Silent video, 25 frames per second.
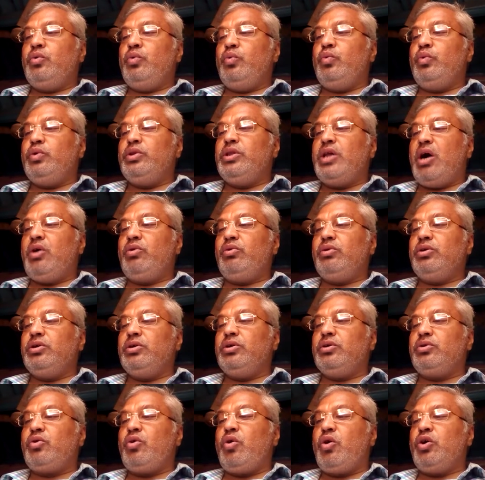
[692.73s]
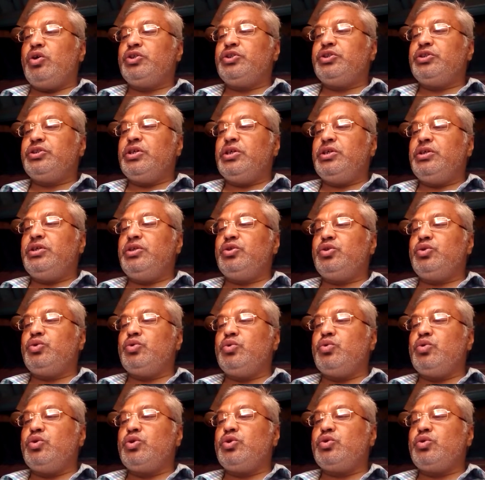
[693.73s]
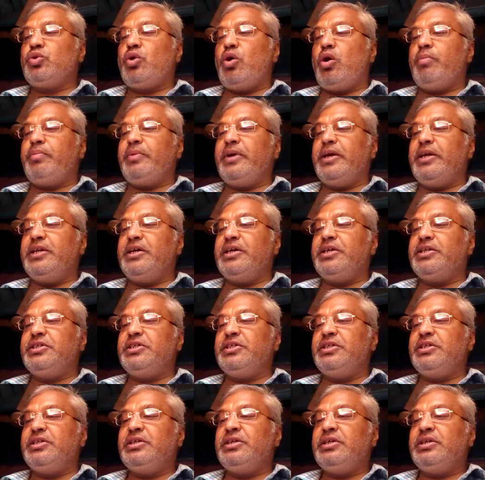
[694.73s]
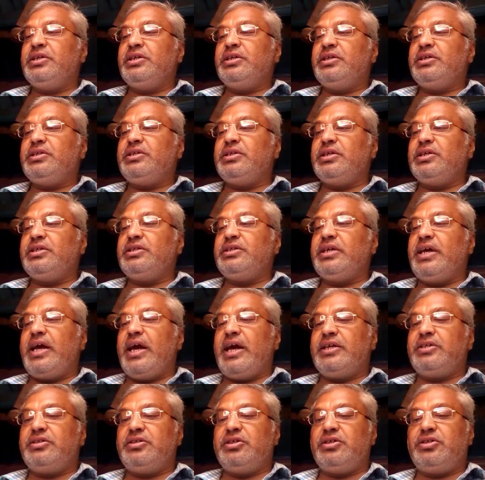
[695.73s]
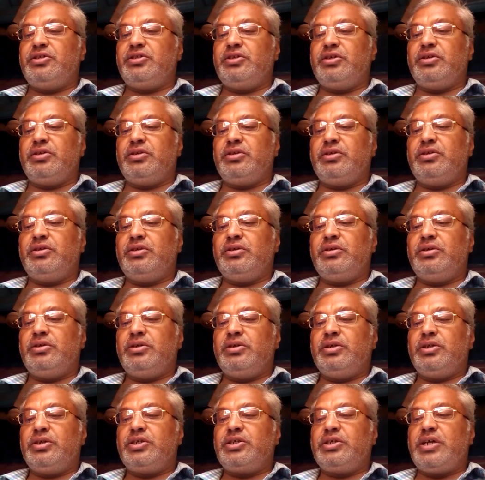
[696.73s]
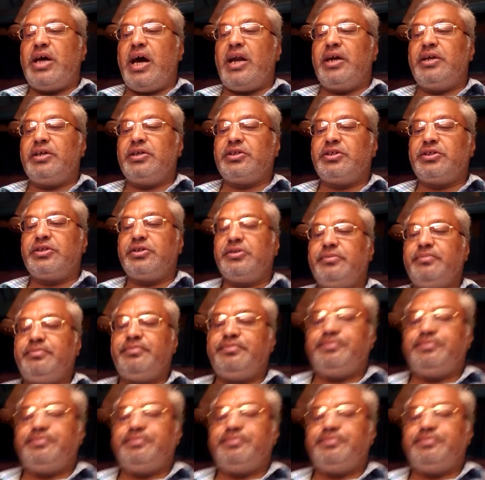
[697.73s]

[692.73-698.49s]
without a constant source of energy such as the sun. Stardust.